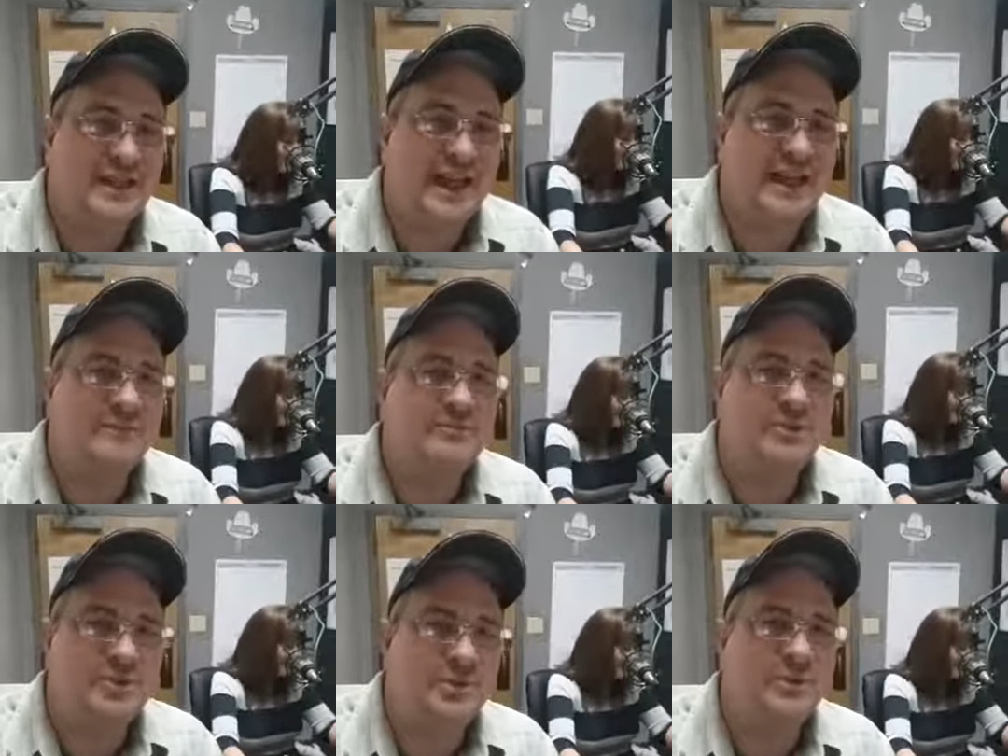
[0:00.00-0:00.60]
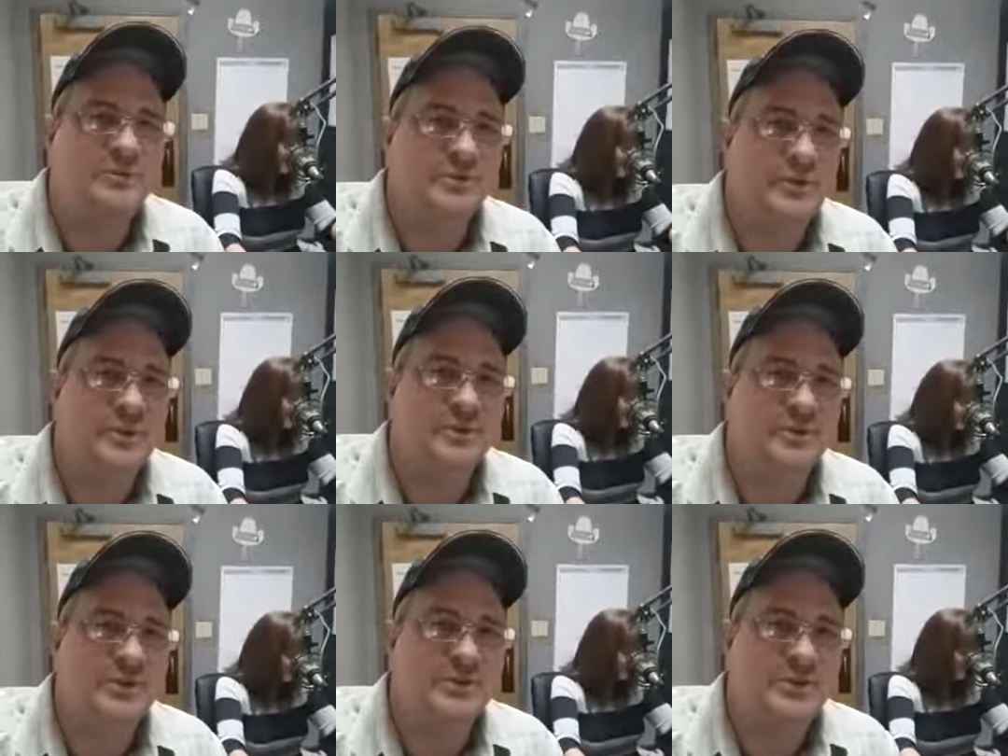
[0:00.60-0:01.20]
We actually have two
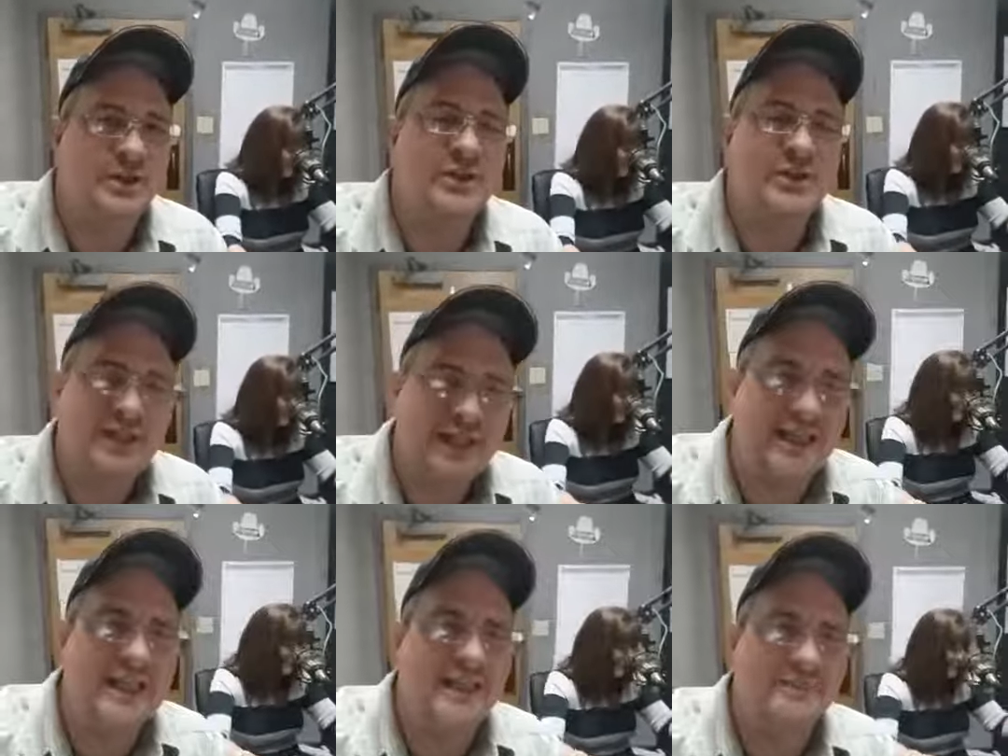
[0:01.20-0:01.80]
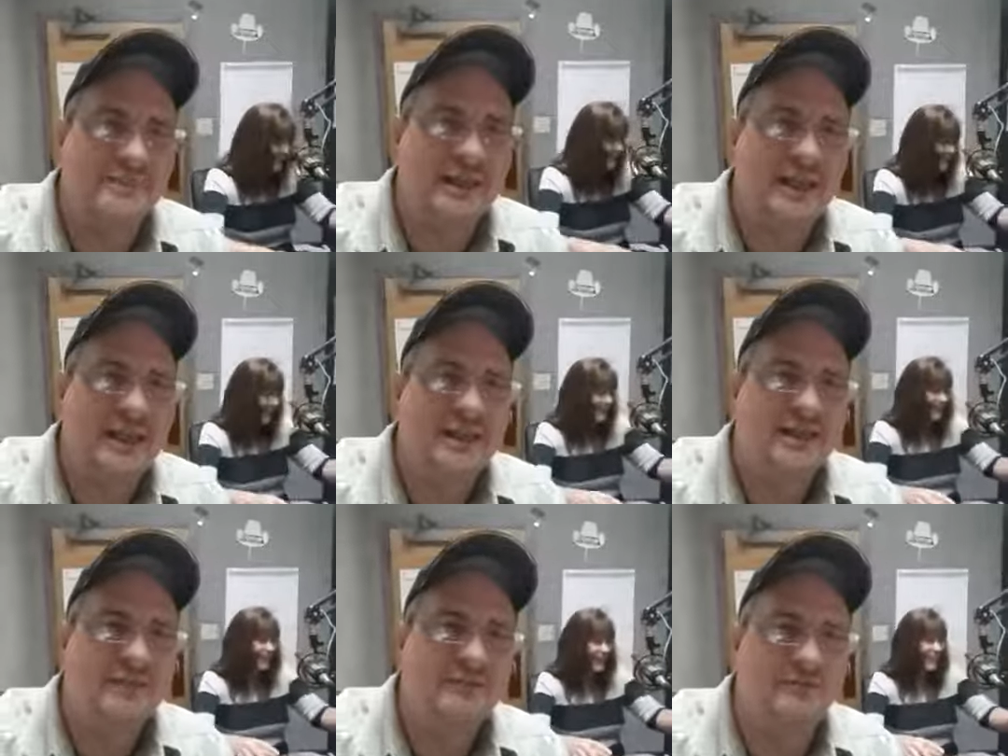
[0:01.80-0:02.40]
viewers. Are you kidding
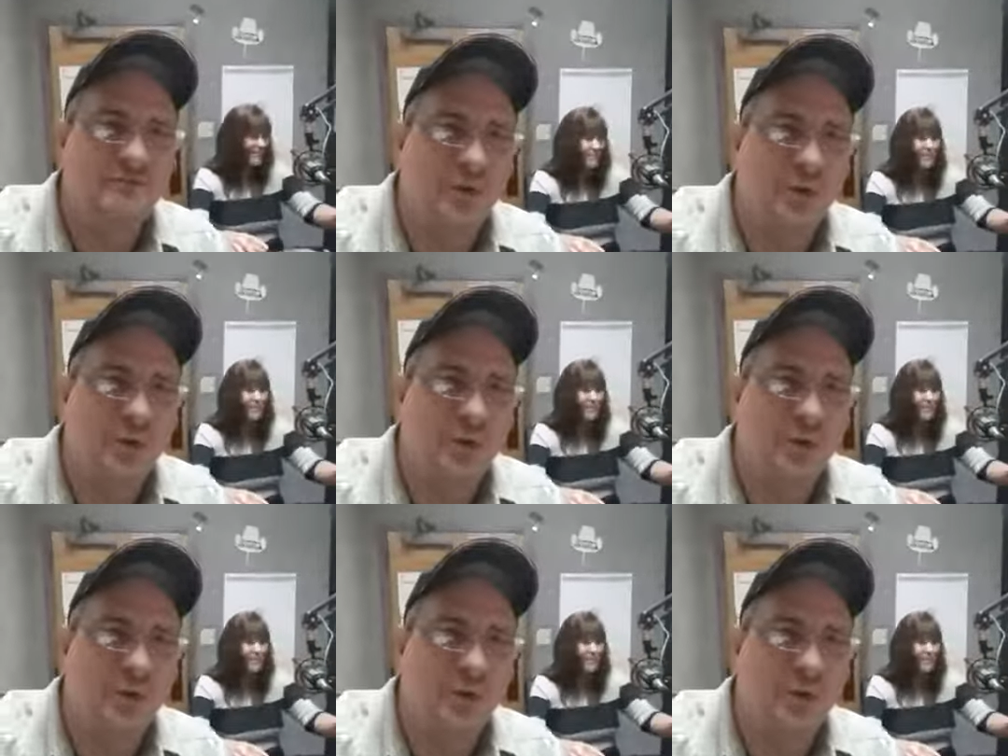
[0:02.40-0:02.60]
me?